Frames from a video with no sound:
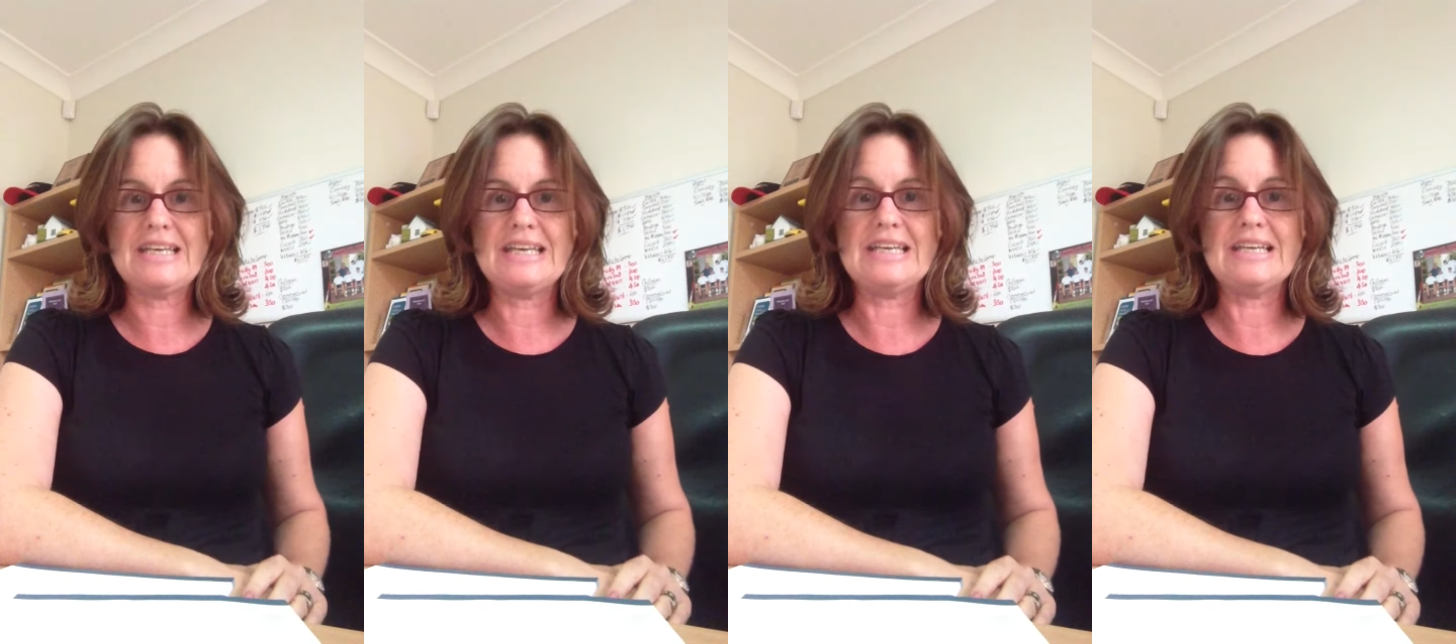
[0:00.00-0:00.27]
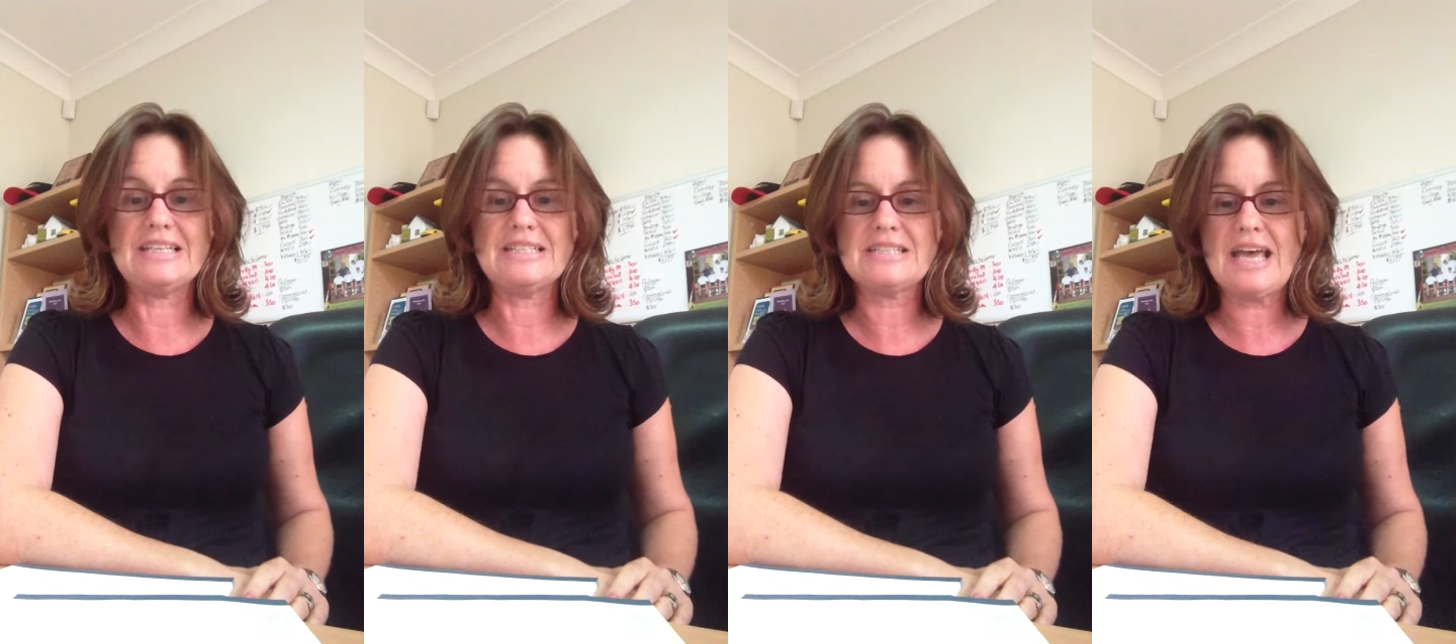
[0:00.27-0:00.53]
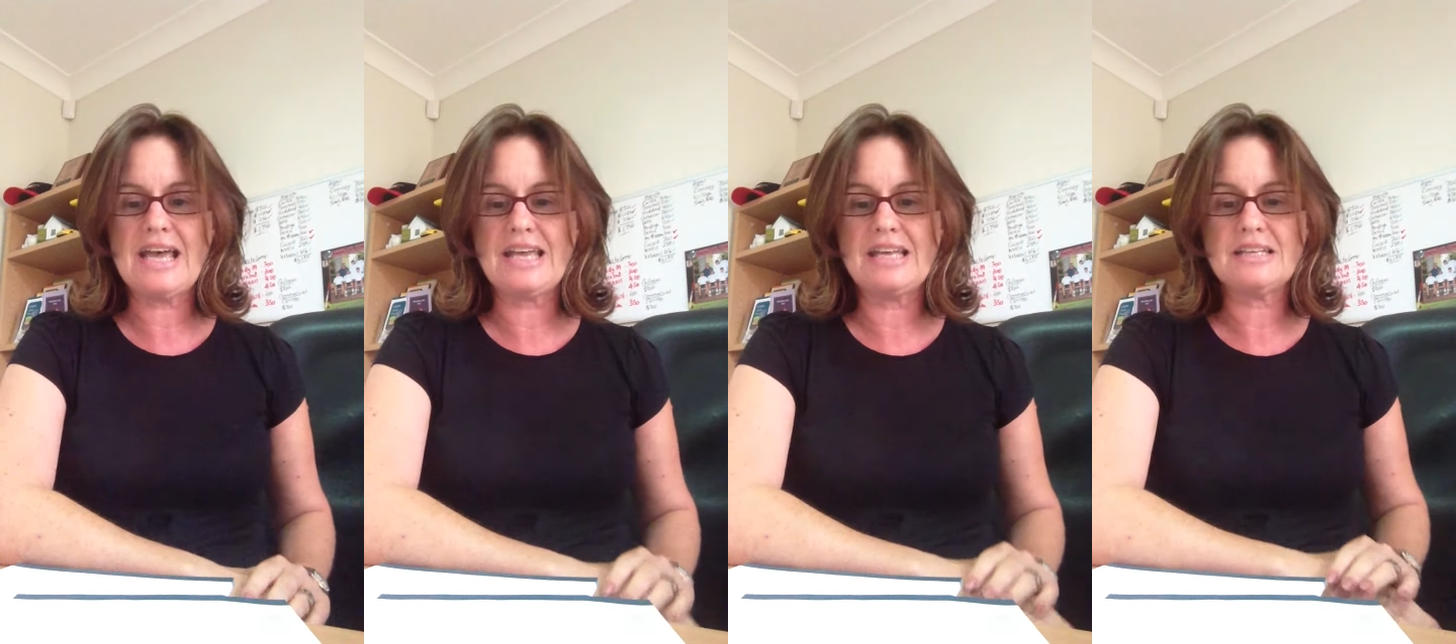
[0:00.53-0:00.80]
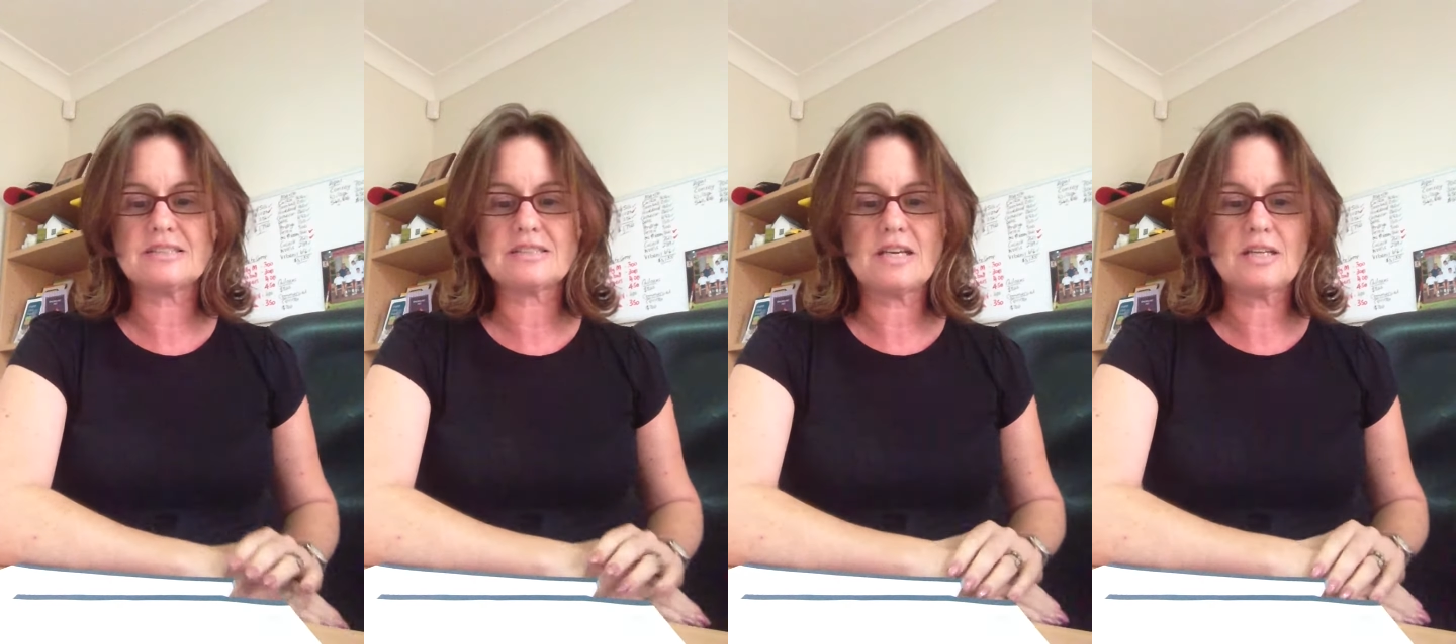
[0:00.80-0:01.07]
he
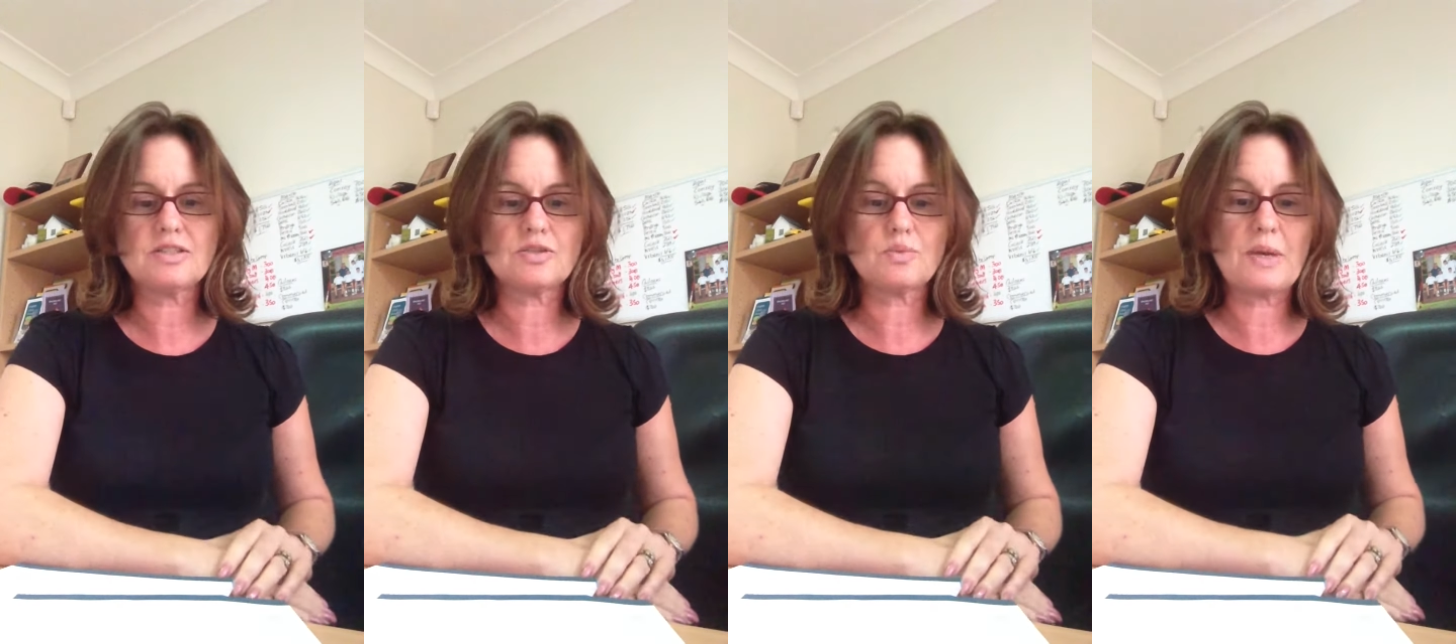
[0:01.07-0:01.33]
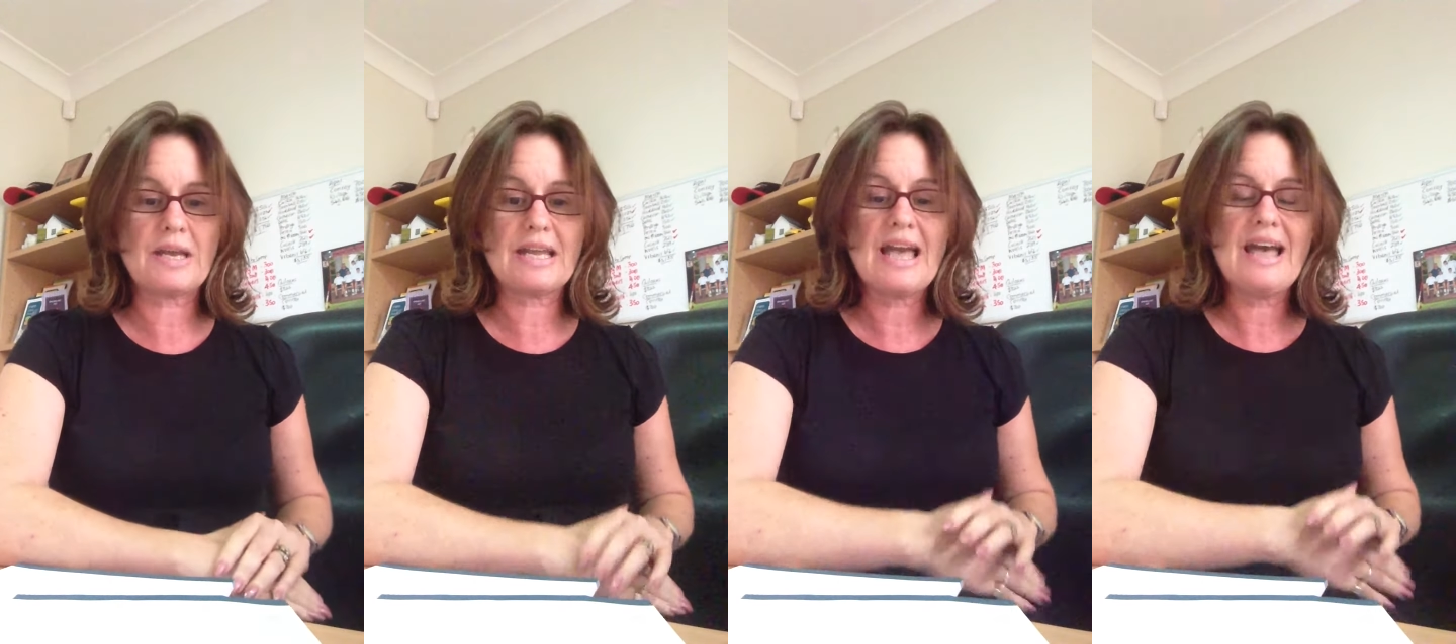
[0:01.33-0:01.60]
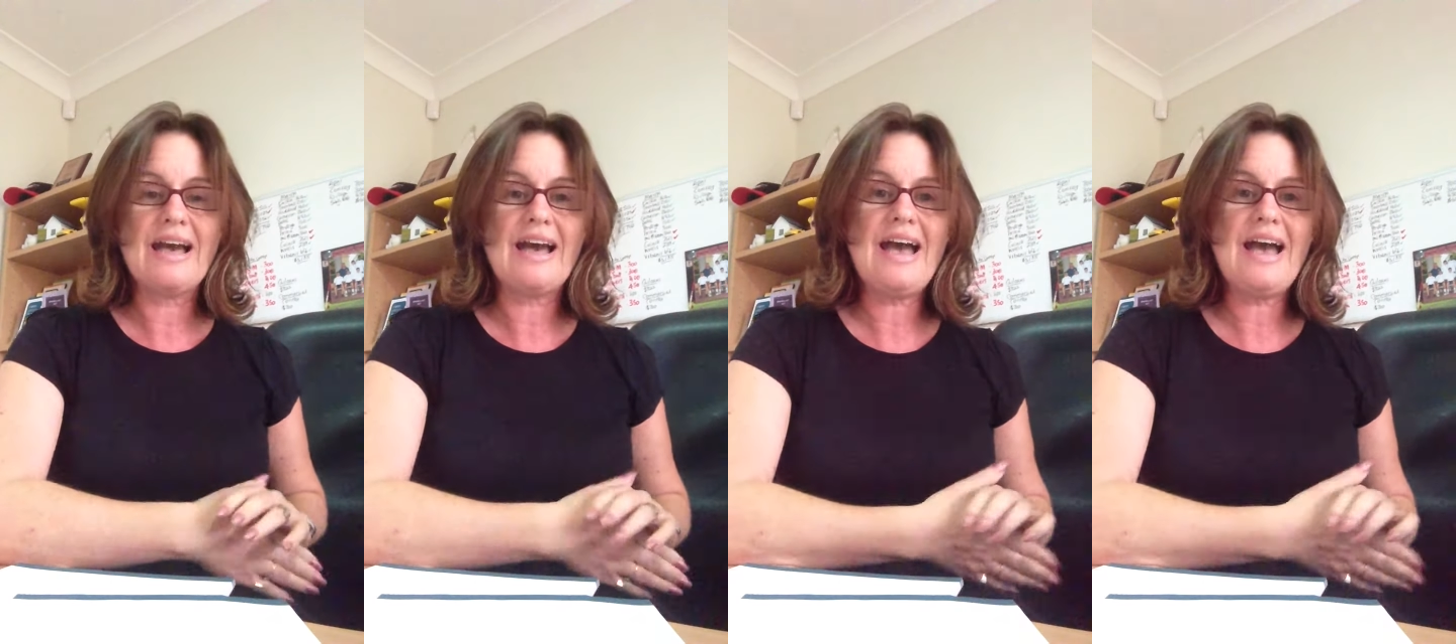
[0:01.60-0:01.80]
takes a swing